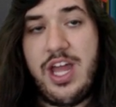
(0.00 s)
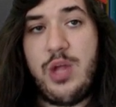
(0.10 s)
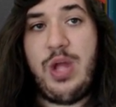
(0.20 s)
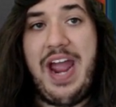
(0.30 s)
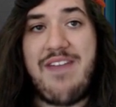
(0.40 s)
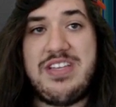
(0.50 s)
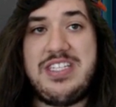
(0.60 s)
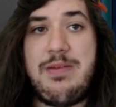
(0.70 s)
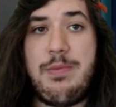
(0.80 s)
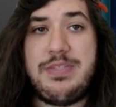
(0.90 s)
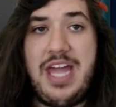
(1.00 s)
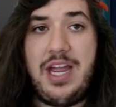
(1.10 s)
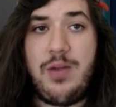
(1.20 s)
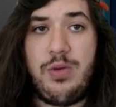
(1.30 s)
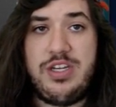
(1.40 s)
You have the Steam Up
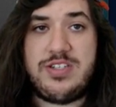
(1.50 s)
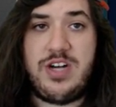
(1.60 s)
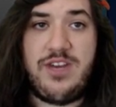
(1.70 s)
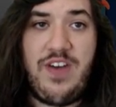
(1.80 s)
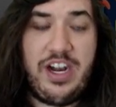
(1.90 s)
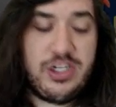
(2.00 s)
attack where you discard a Fire